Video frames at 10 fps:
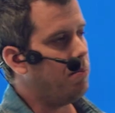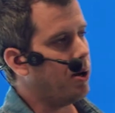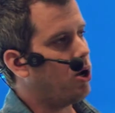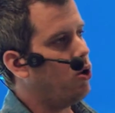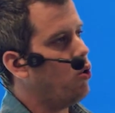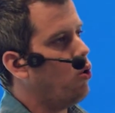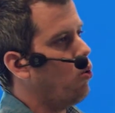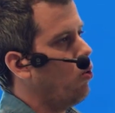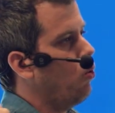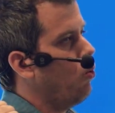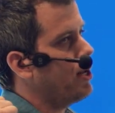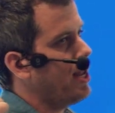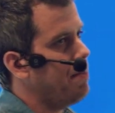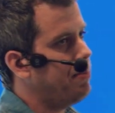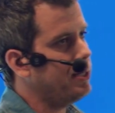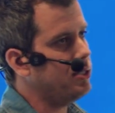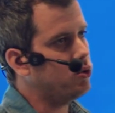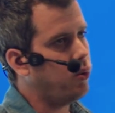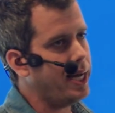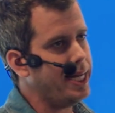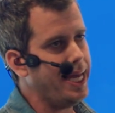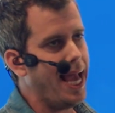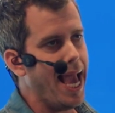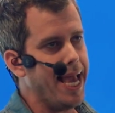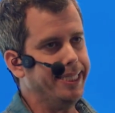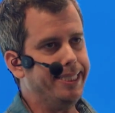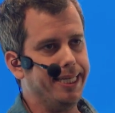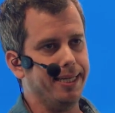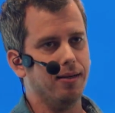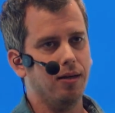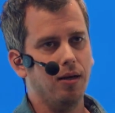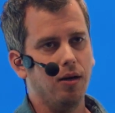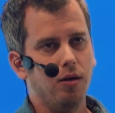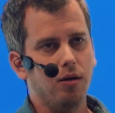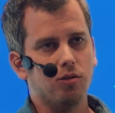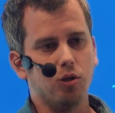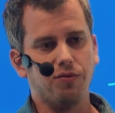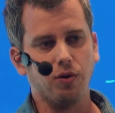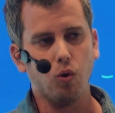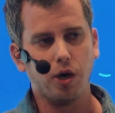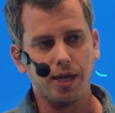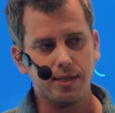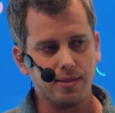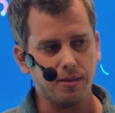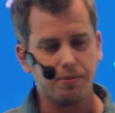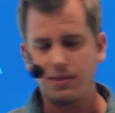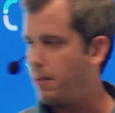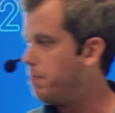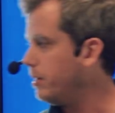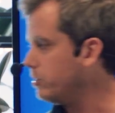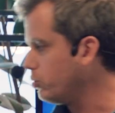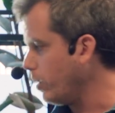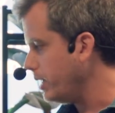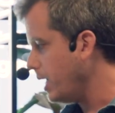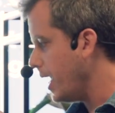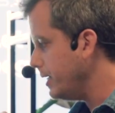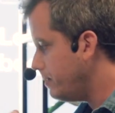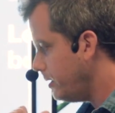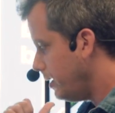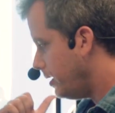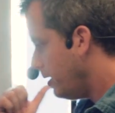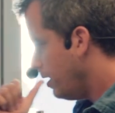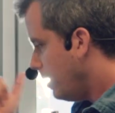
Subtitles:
but look what happened in 2018. So if you're looking at September 2018,